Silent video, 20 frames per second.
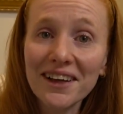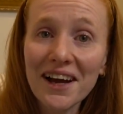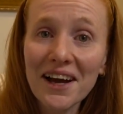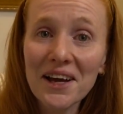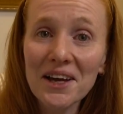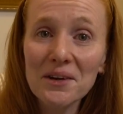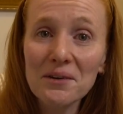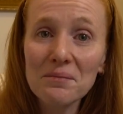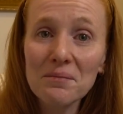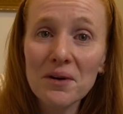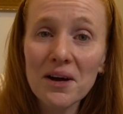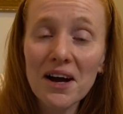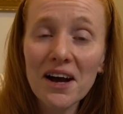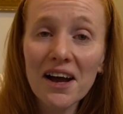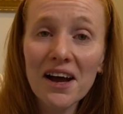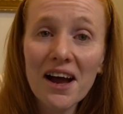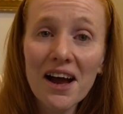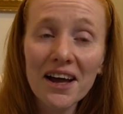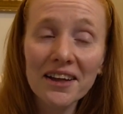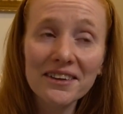I'm, I
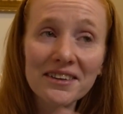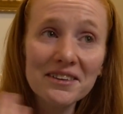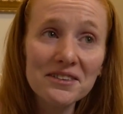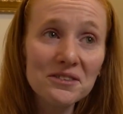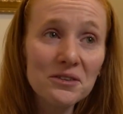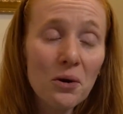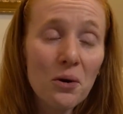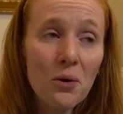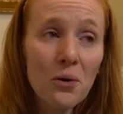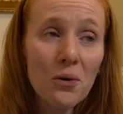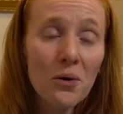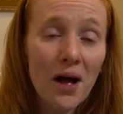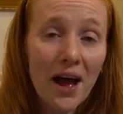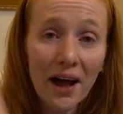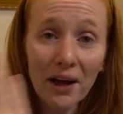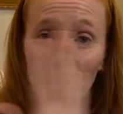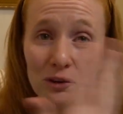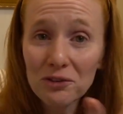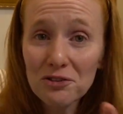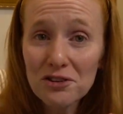got this whole
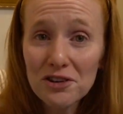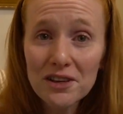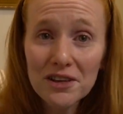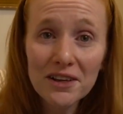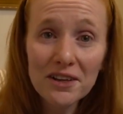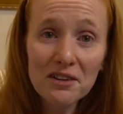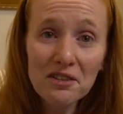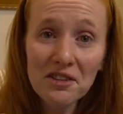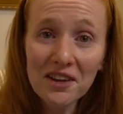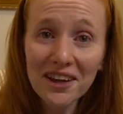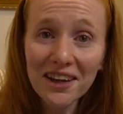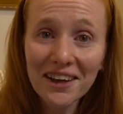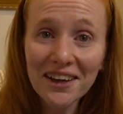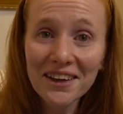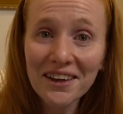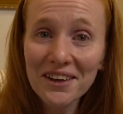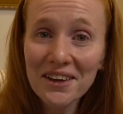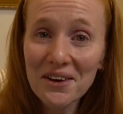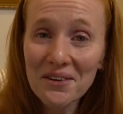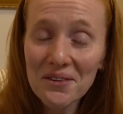allergy
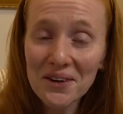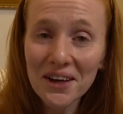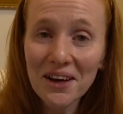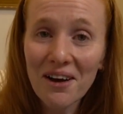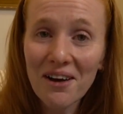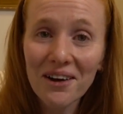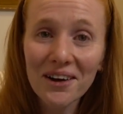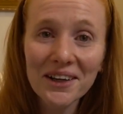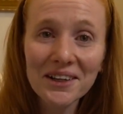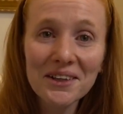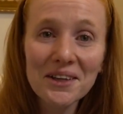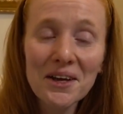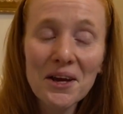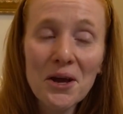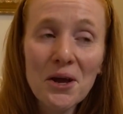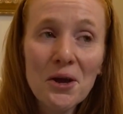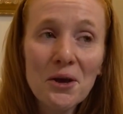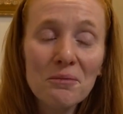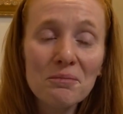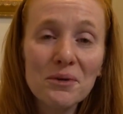thing going on
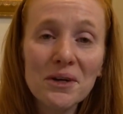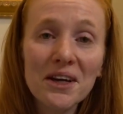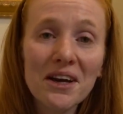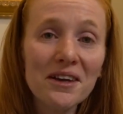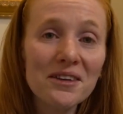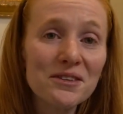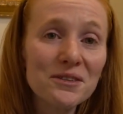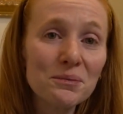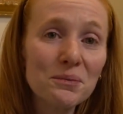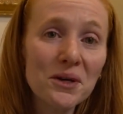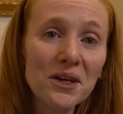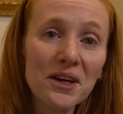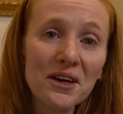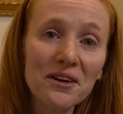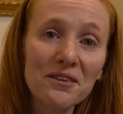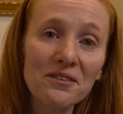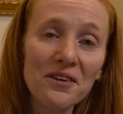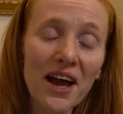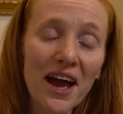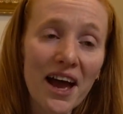because we
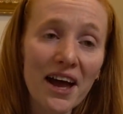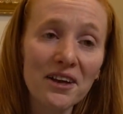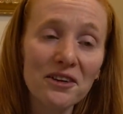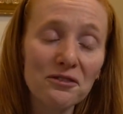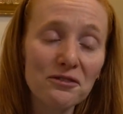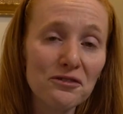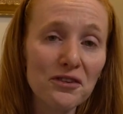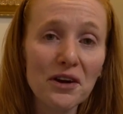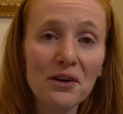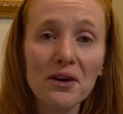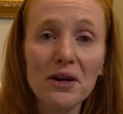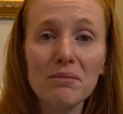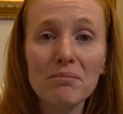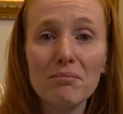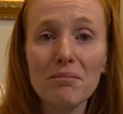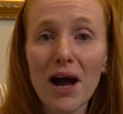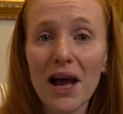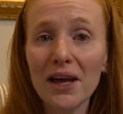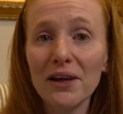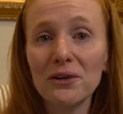have had a very
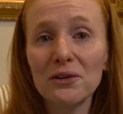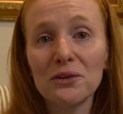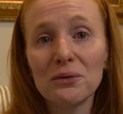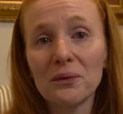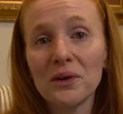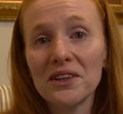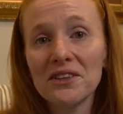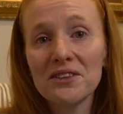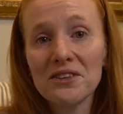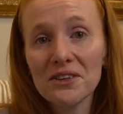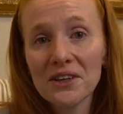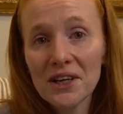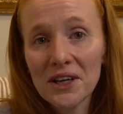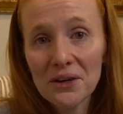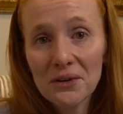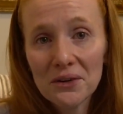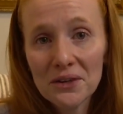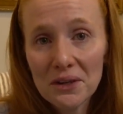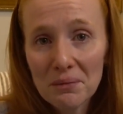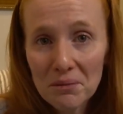mild winter
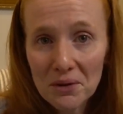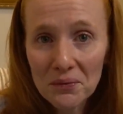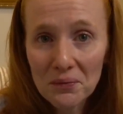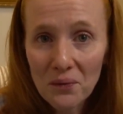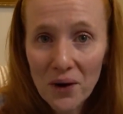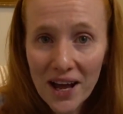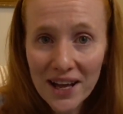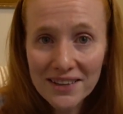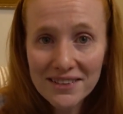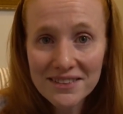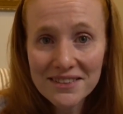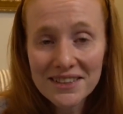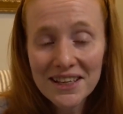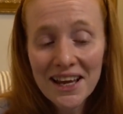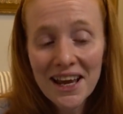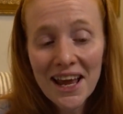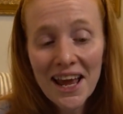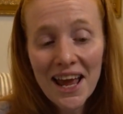here in the Midwest.